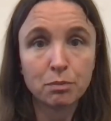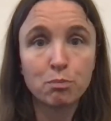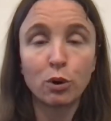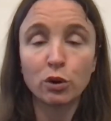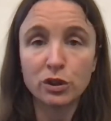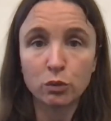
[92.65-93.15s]

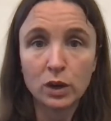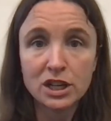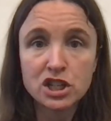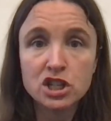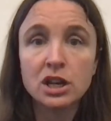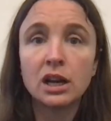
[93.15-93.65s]
both of
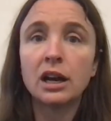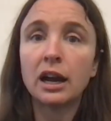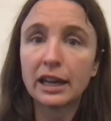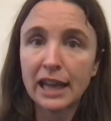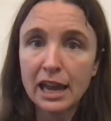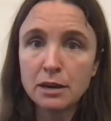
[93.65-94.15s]
which,
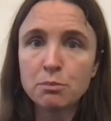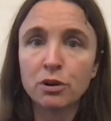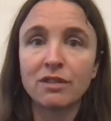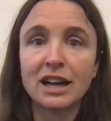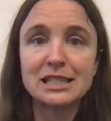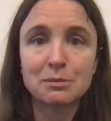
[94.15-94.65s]
again,
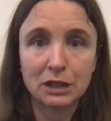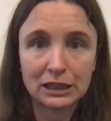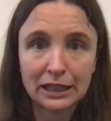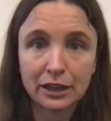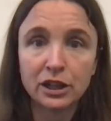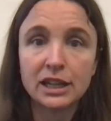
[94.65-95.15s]
provide some
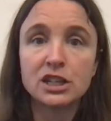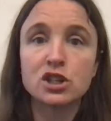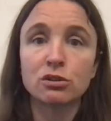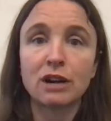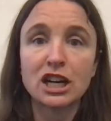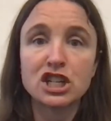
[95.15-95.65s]
clarity and
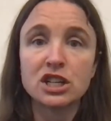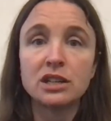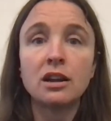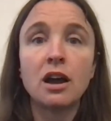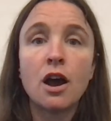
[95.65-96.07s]
direction